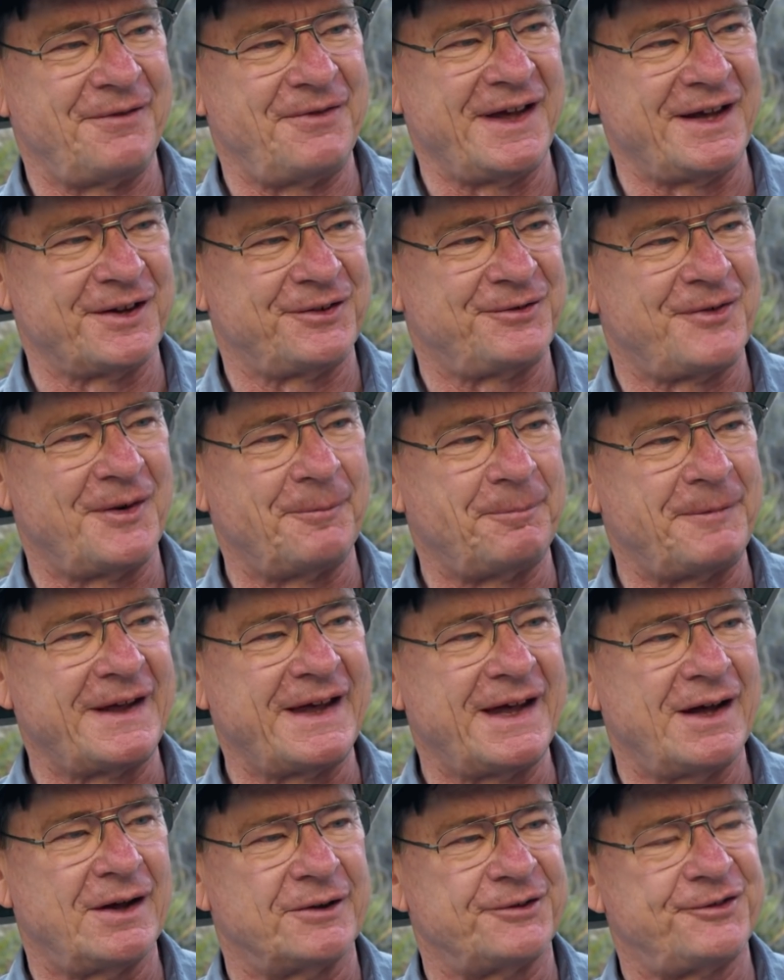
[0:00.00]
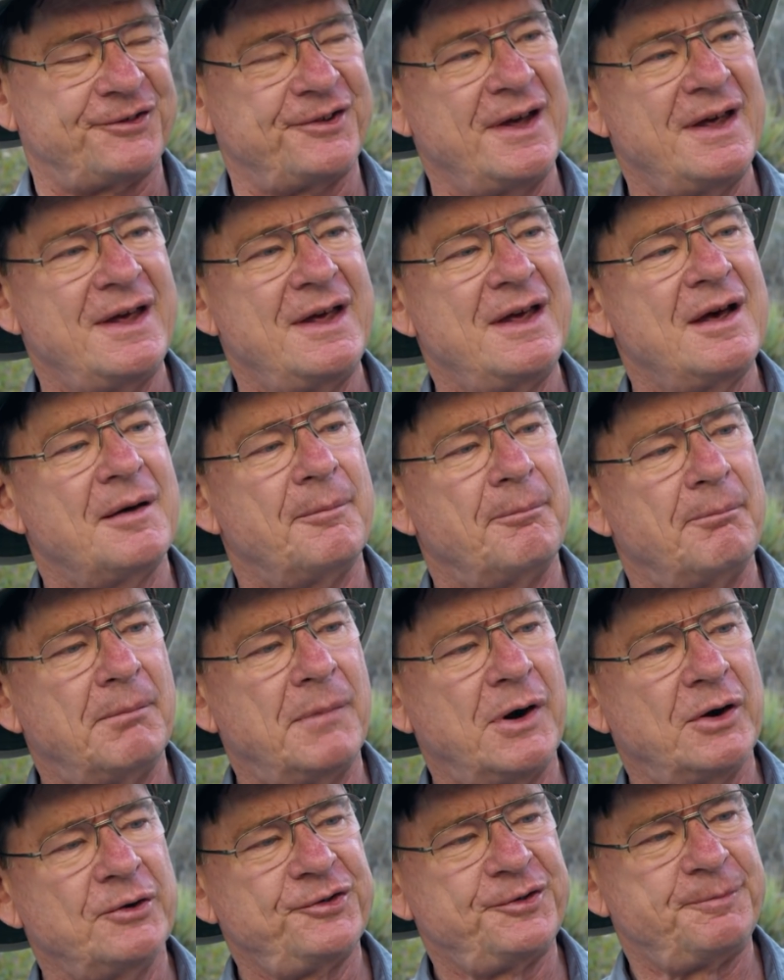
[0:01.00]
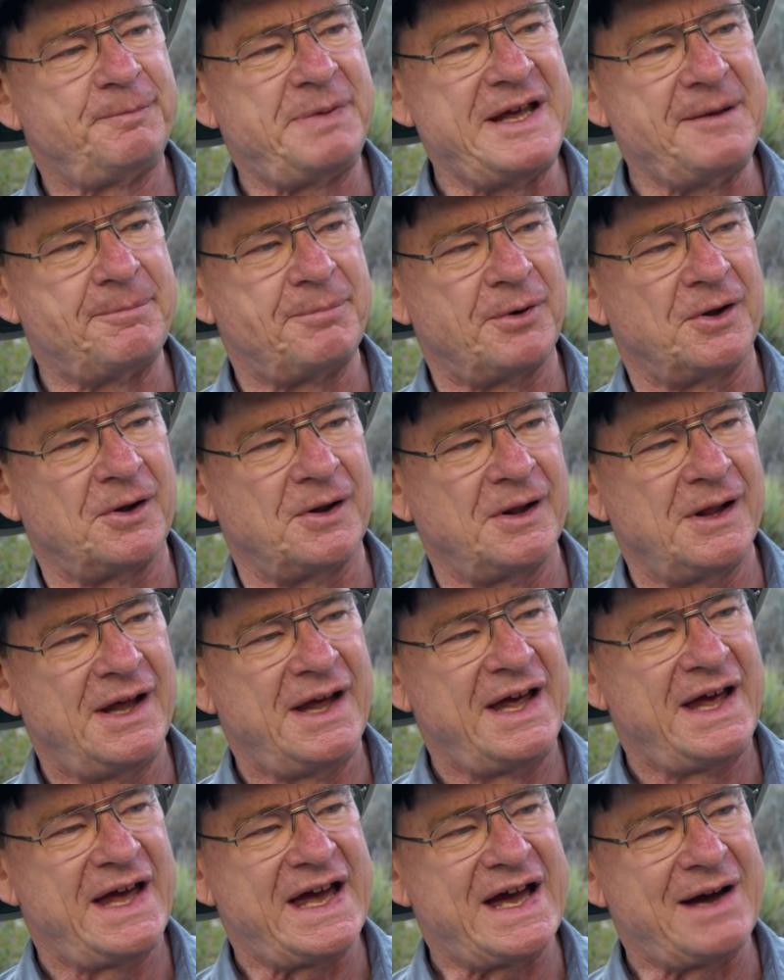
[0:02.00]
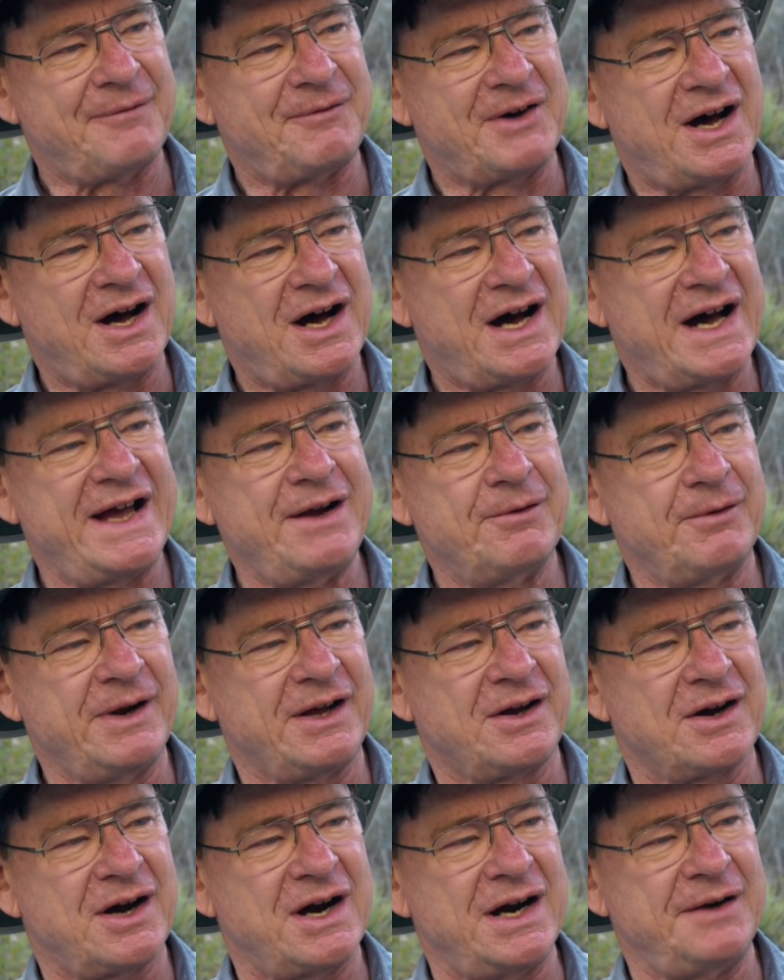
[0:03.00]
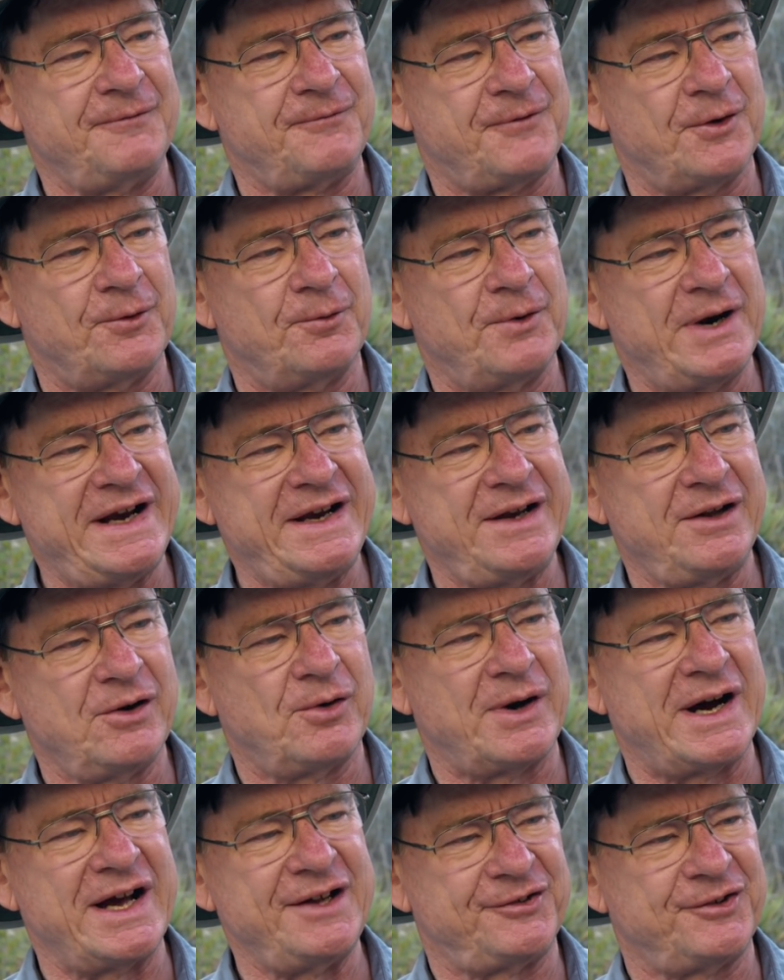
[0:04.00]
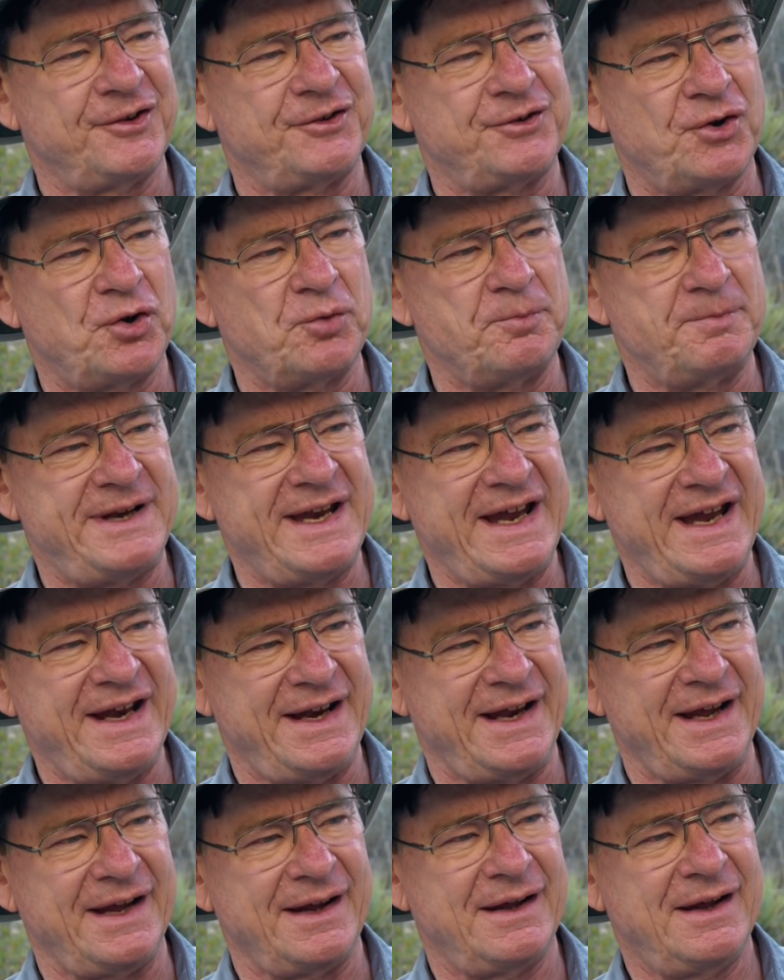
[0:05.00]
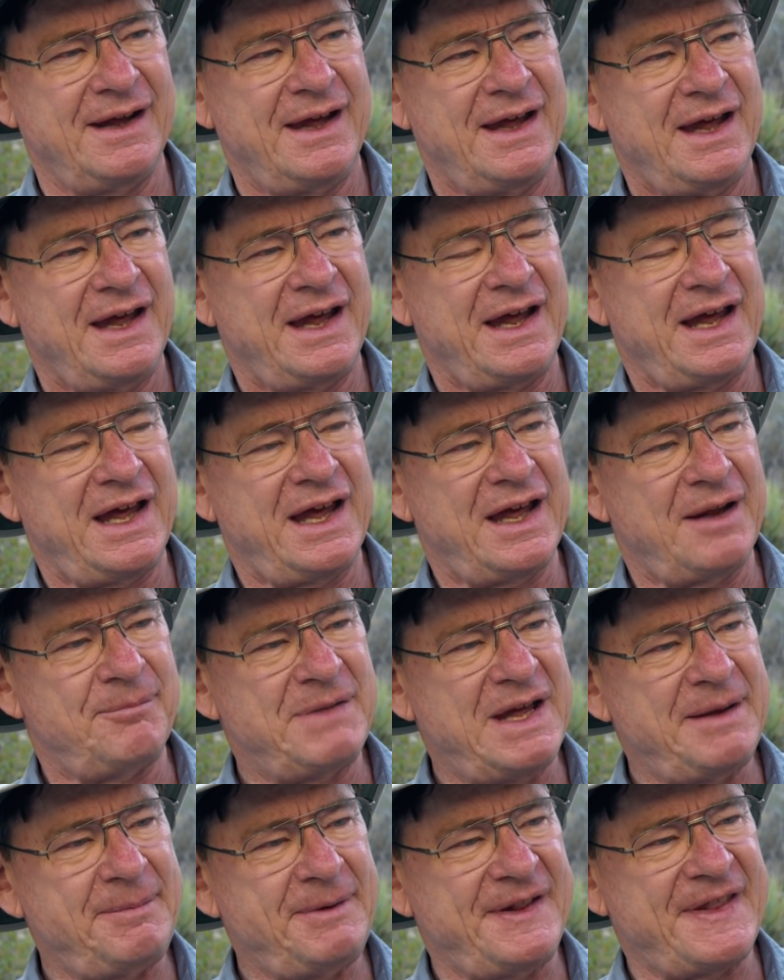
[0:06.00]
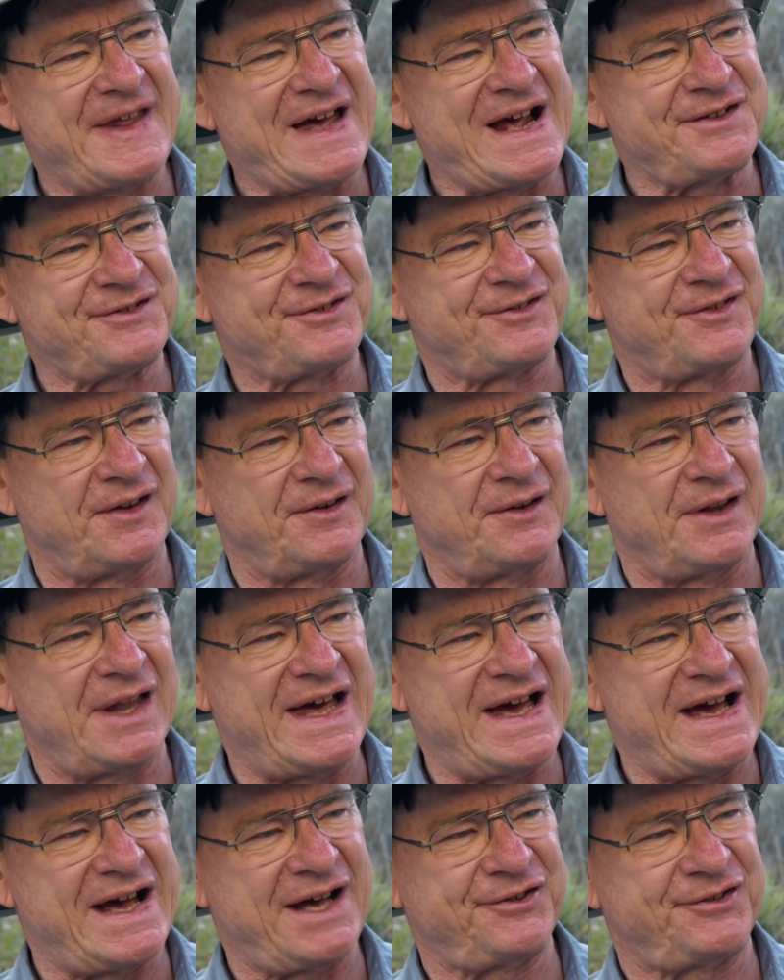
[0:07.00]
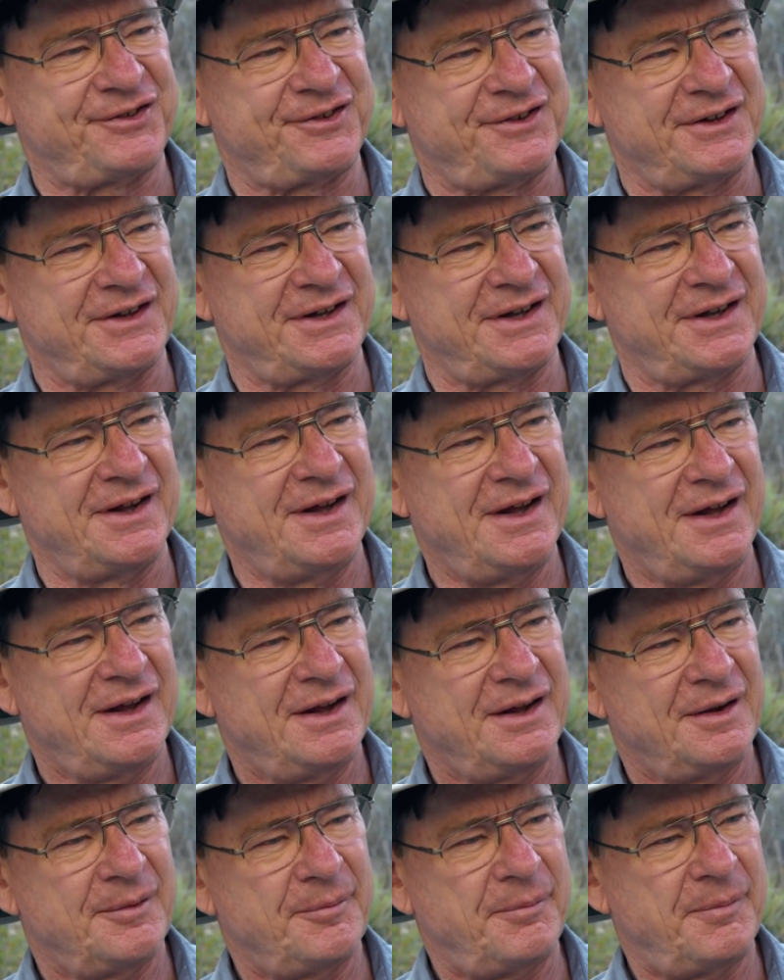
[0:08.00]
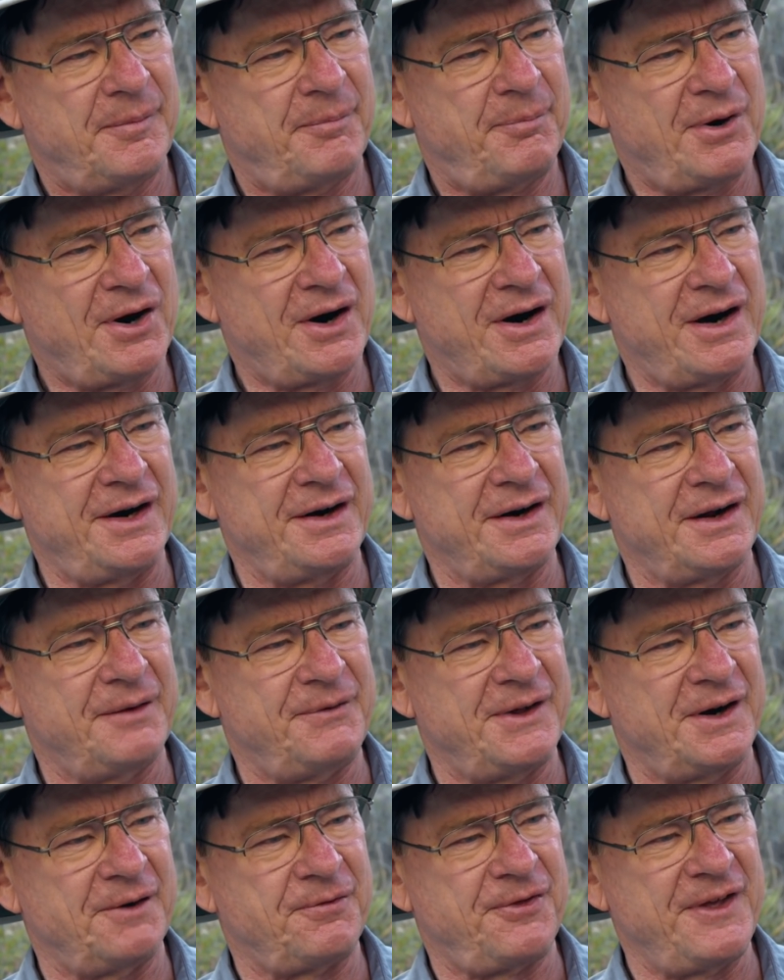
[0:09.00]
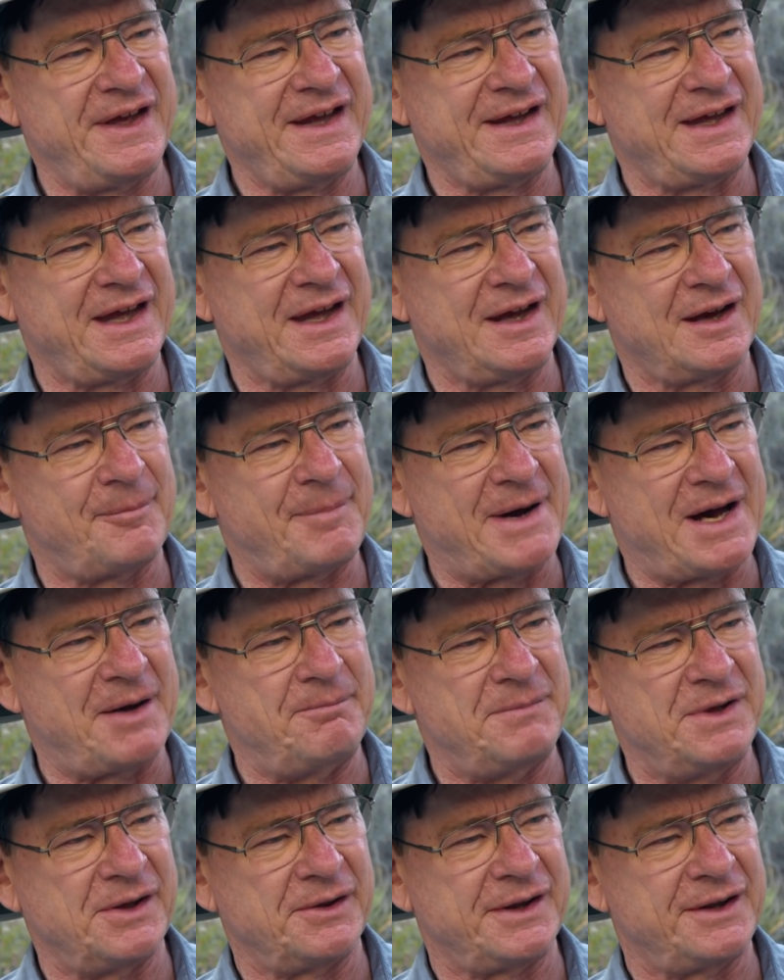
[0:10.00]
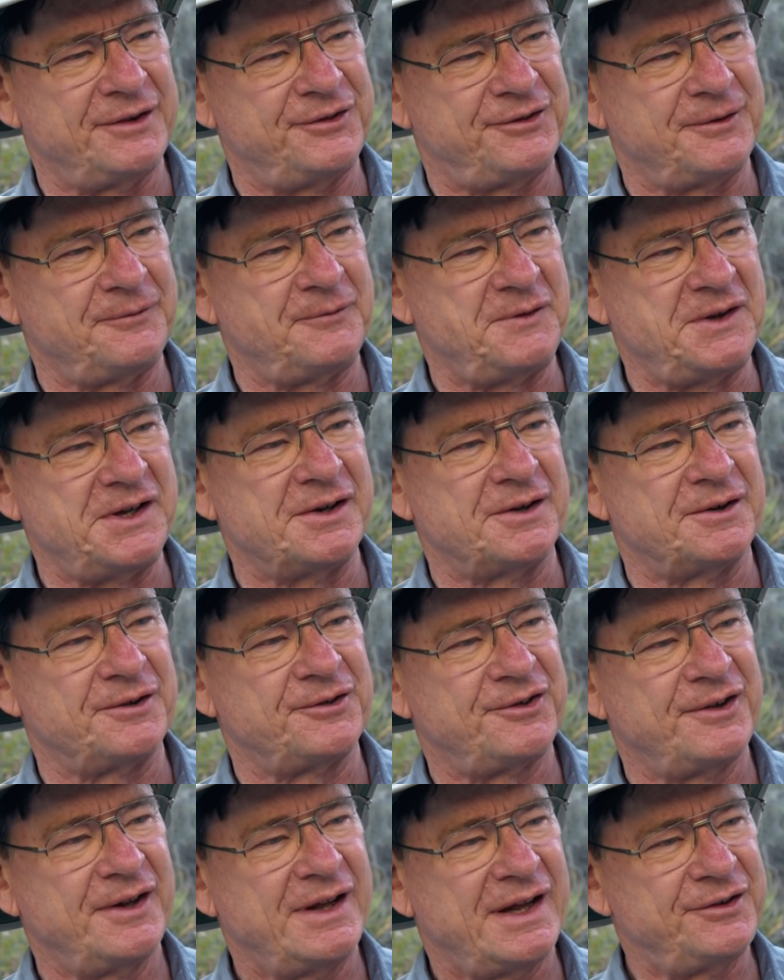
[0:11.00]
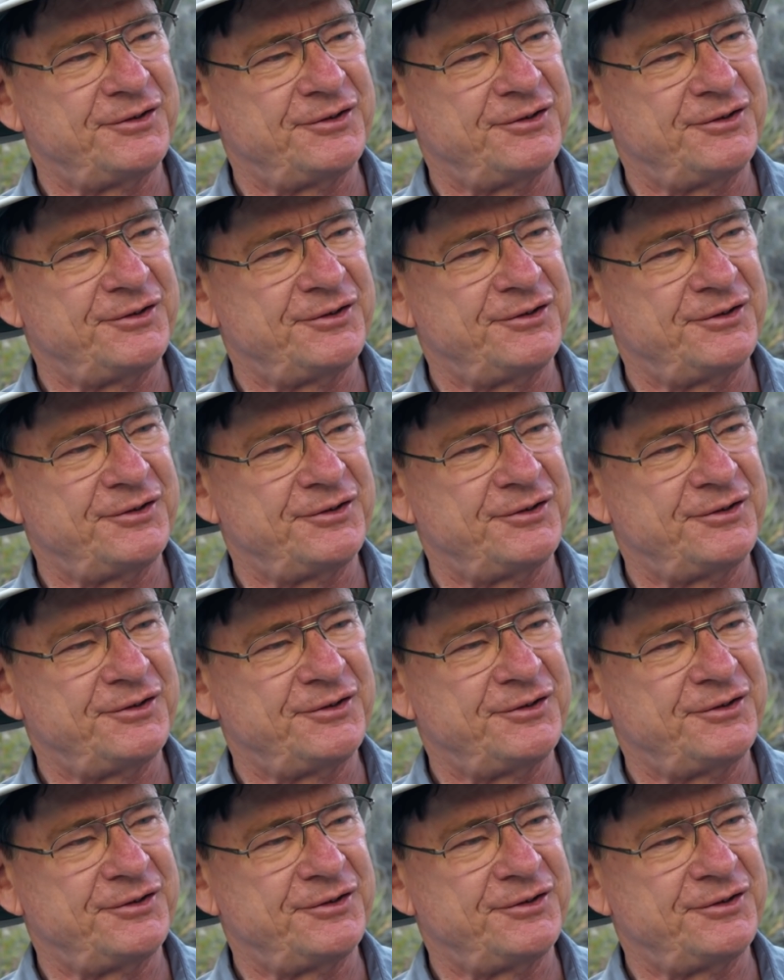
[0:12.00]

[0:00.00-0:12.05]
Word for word: I think it's something else. Most people have a high regard for radioisotope dating, and maybe that's the last part of their thinking about millions of years.